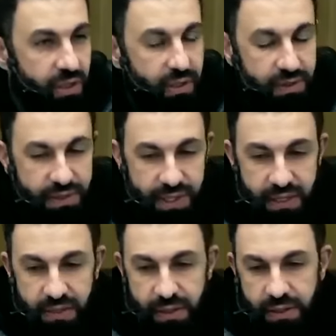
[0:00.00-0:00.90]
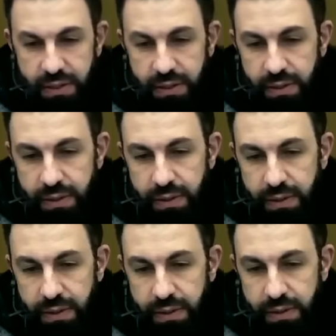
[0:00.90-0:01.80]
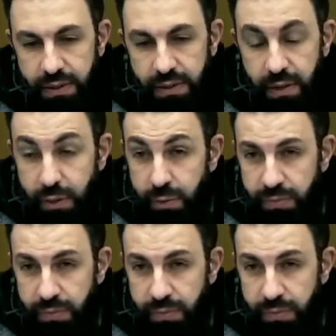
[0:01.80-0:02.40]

understanding, hope.